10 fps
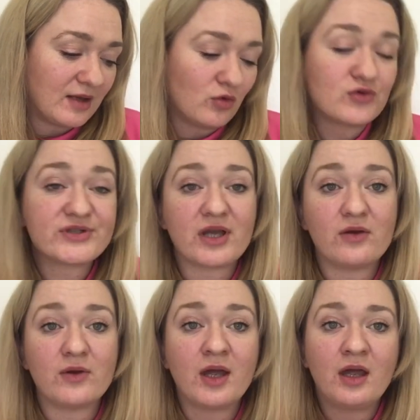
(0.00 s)

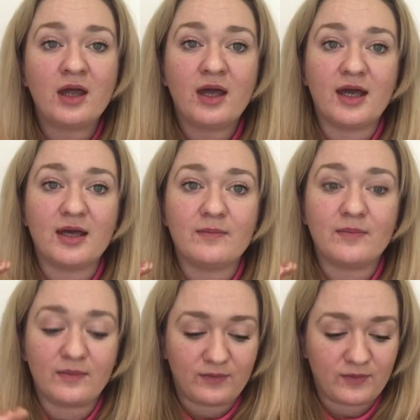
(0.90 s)
Also,
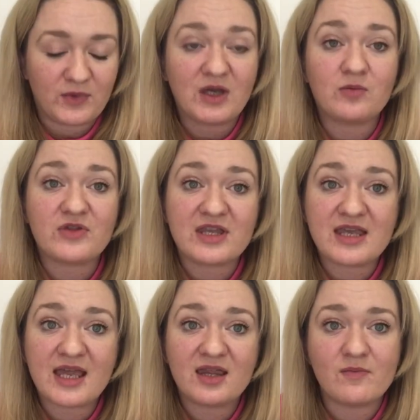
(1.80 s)
the
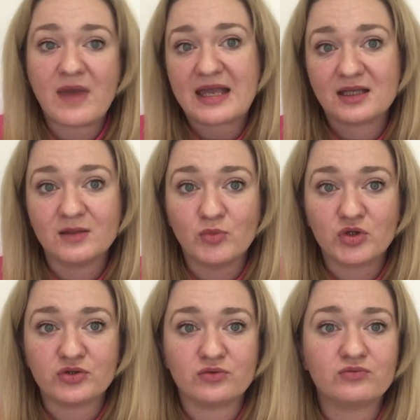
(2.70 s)
year, the make and the
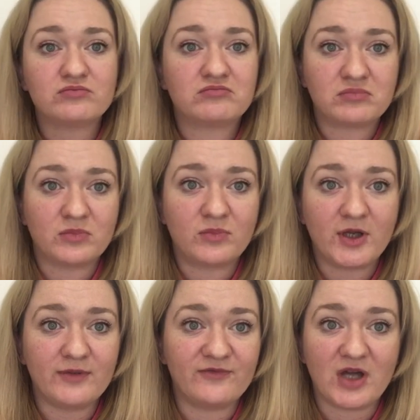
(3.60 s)
model.
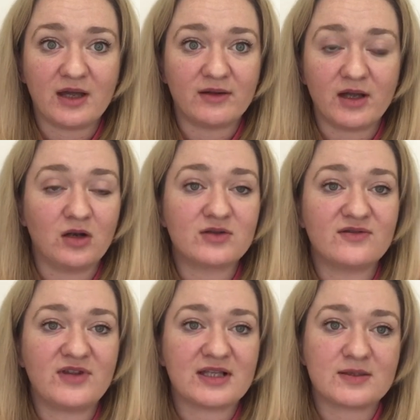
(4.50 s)
A lot
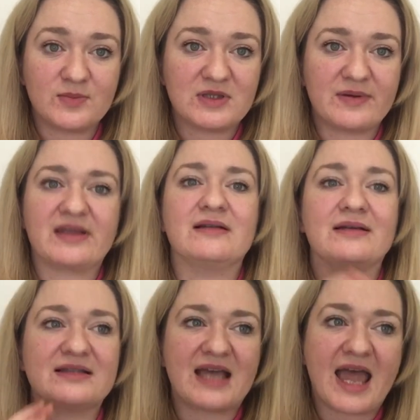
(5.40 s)
of things, specifically
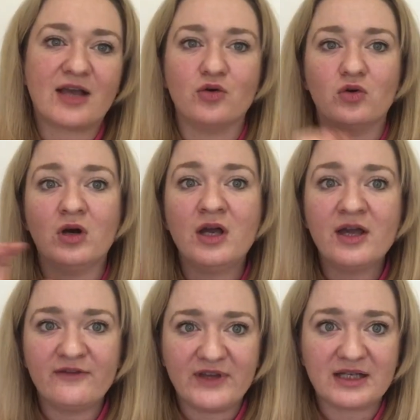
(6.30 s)
tech or
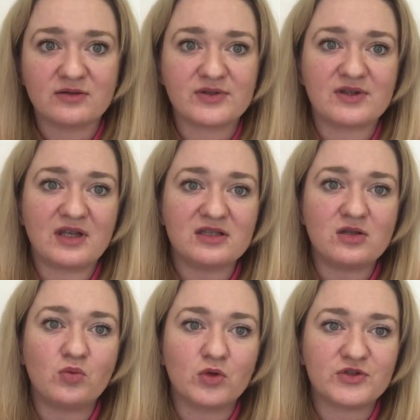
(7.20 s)
vehicles and things,
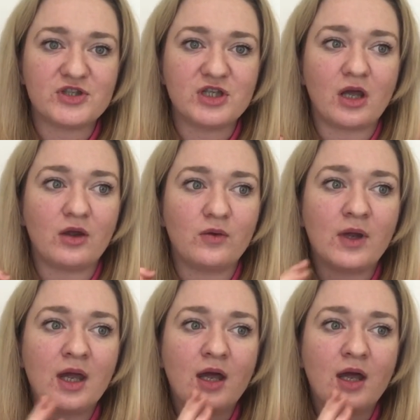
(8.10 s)
you want to know